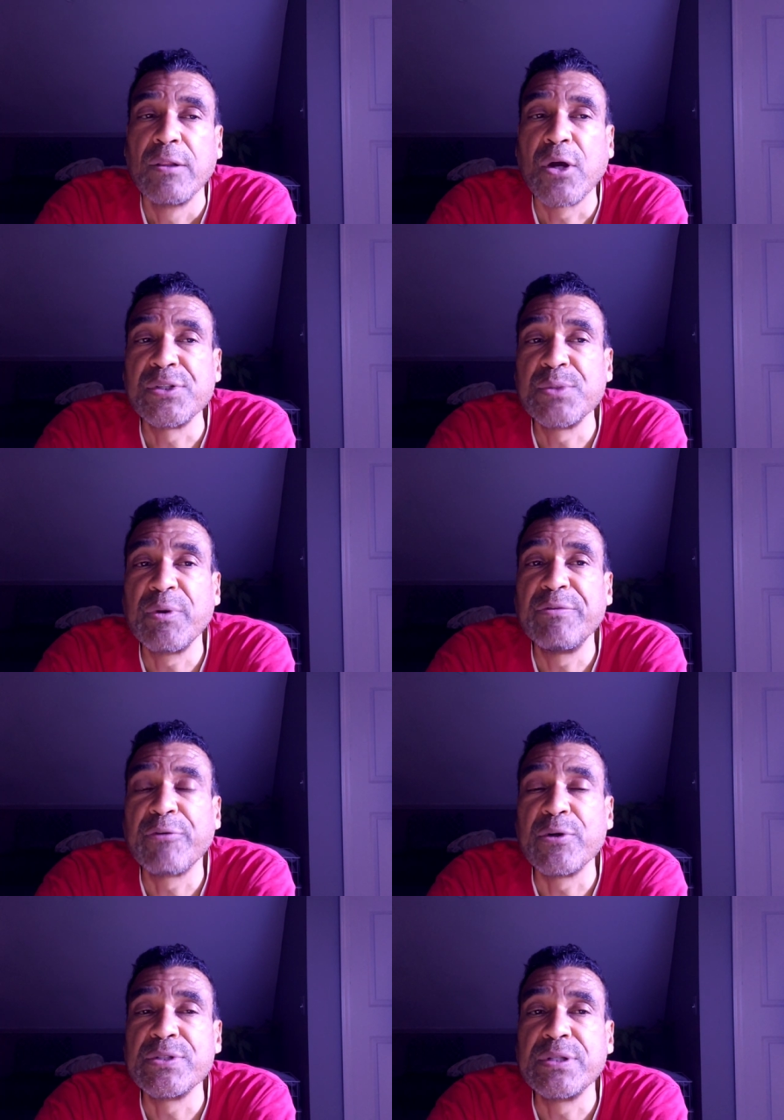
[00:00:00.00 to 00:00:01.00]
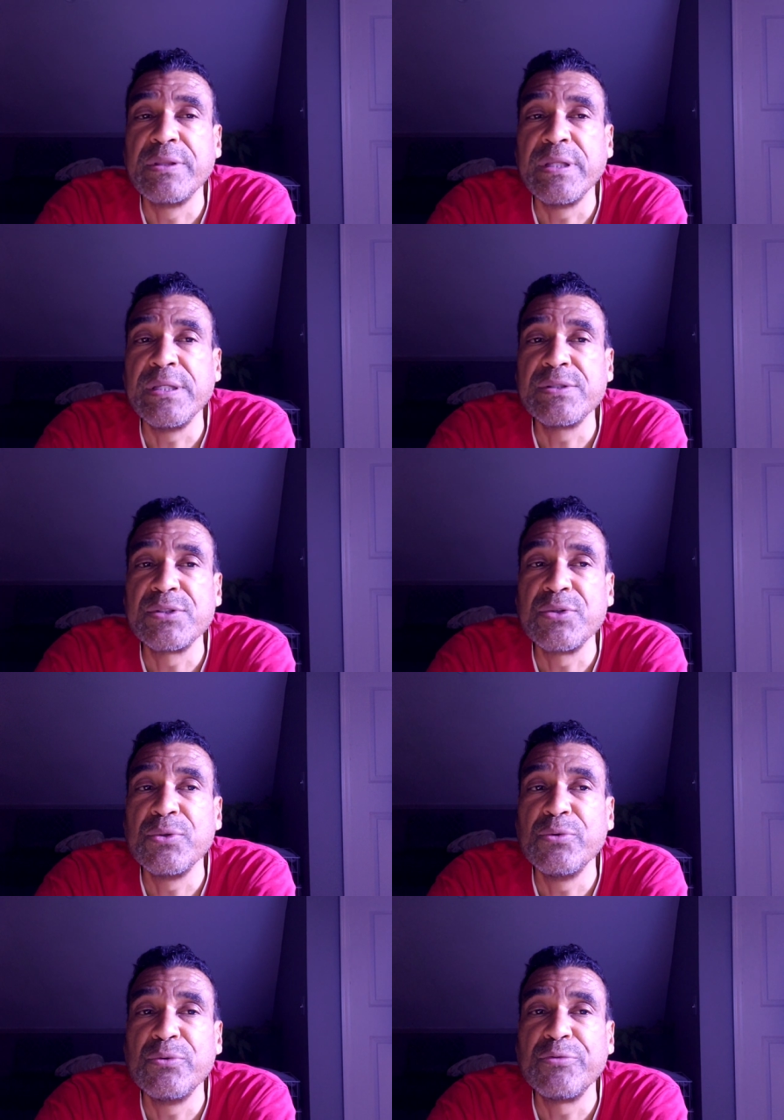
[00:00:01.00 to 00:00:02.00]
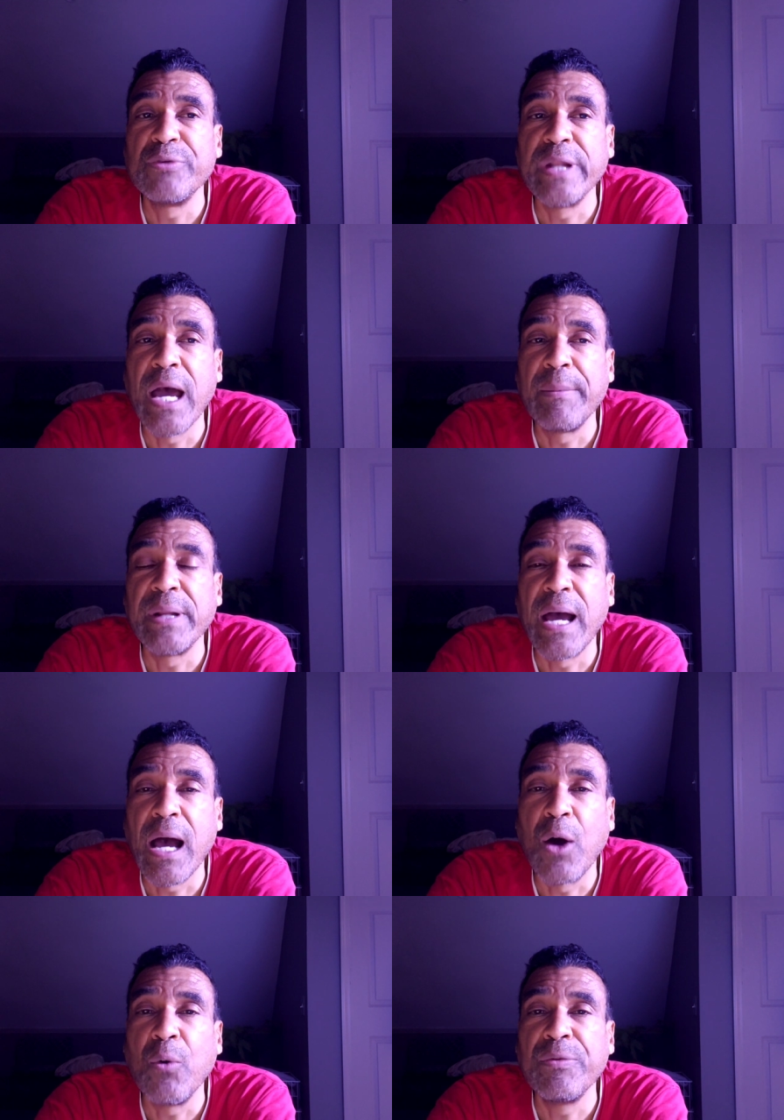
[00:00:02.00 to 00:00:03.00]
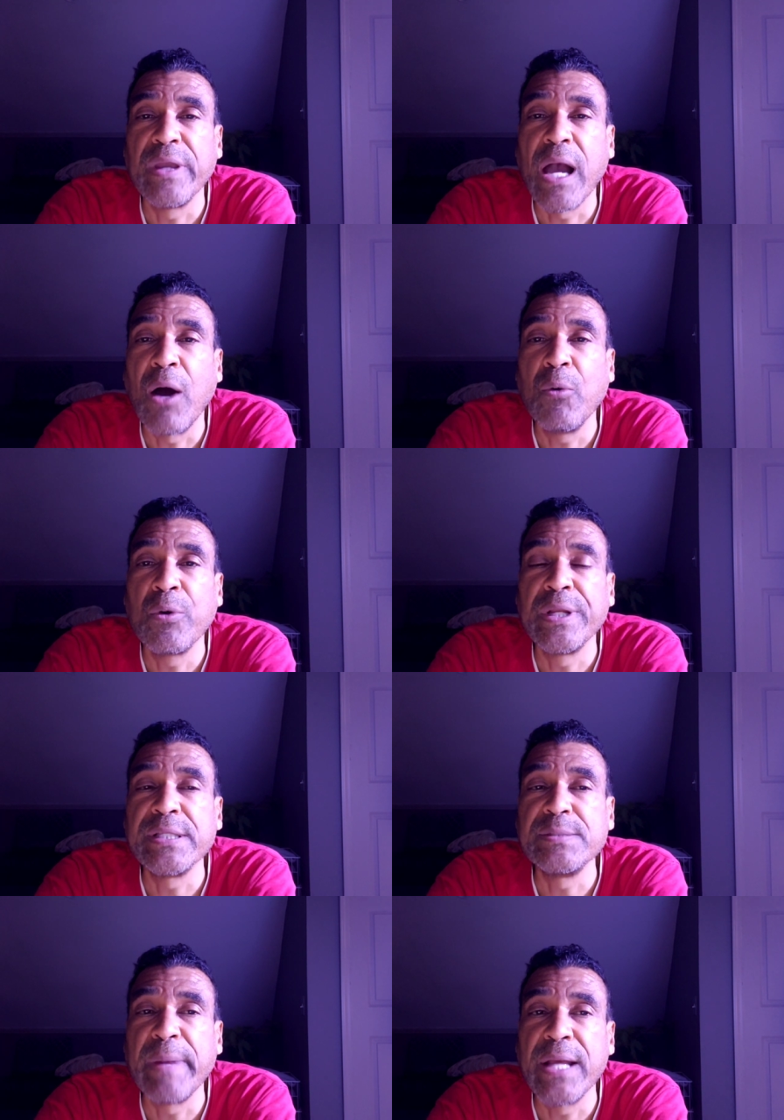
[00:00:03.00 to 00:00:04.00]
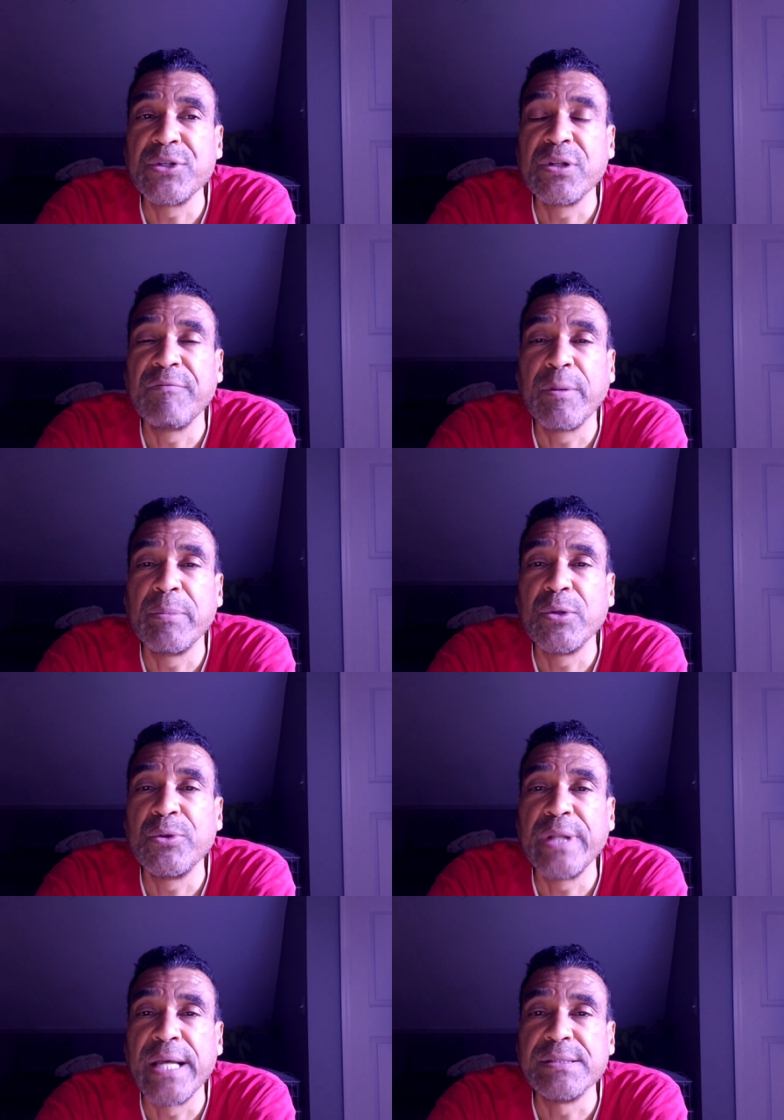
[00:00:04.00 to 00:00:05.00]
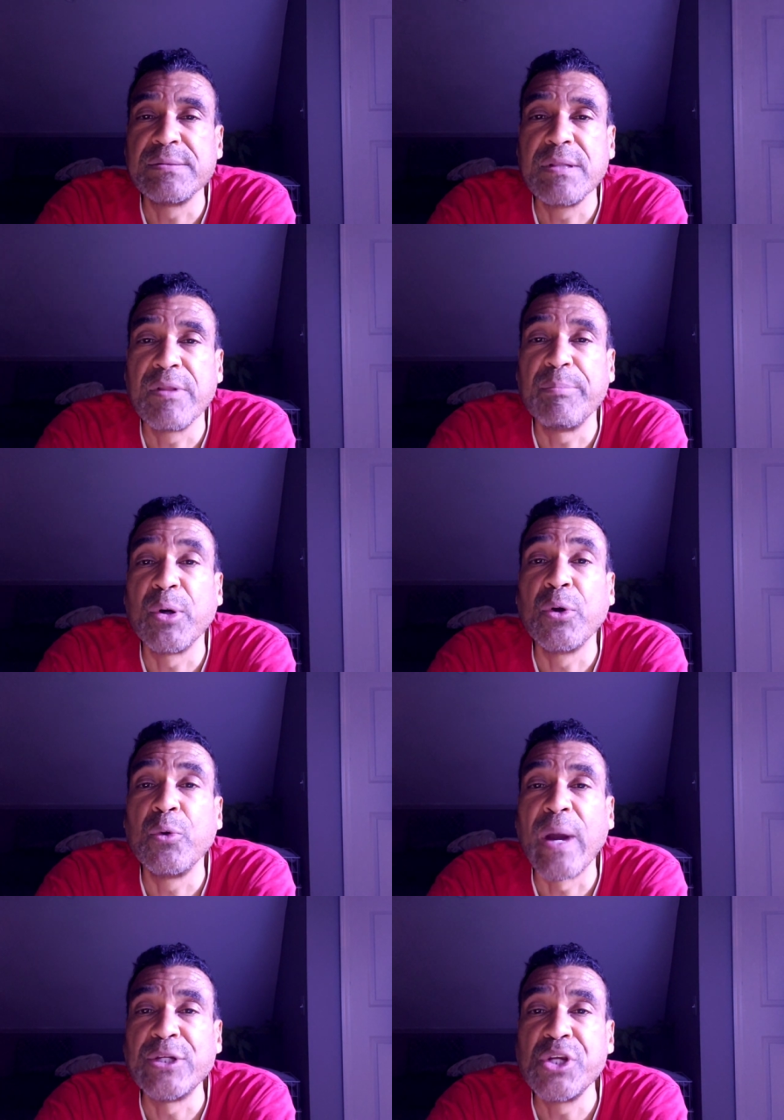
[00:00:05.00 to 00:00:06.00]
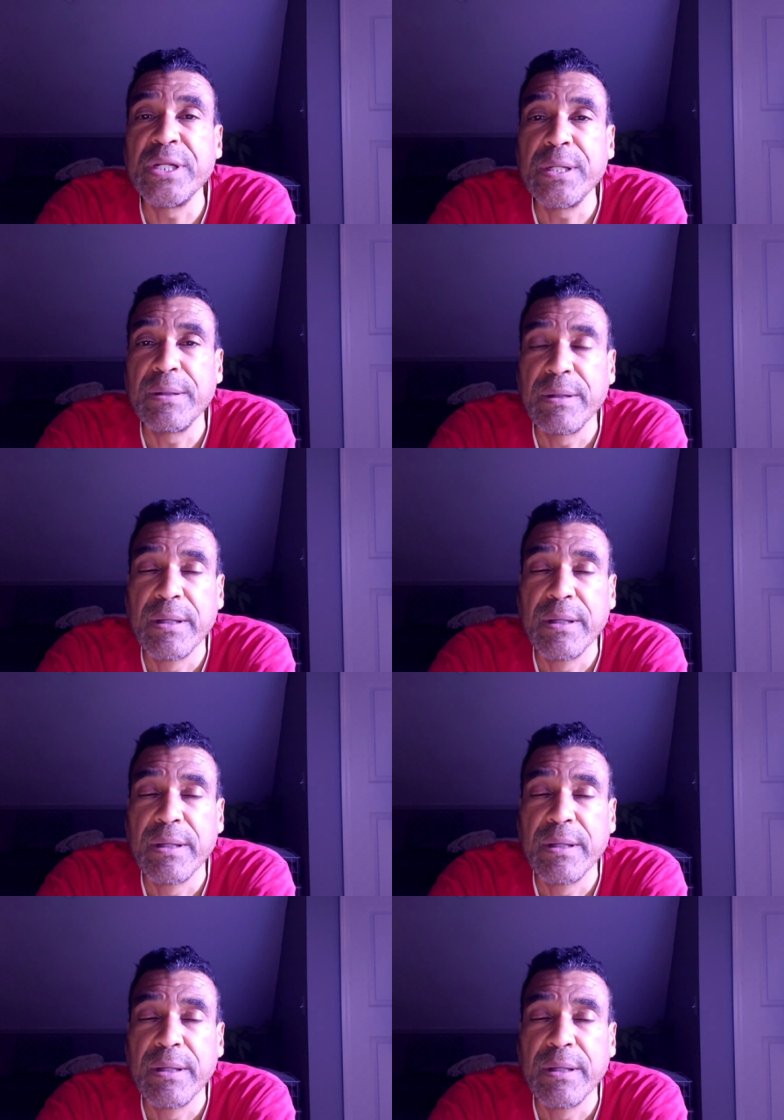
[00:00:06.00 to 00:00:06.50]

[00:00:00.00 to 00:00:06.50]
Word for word: Larson refers to these two phenomena, out, the outward expansion of the balloon as the progression,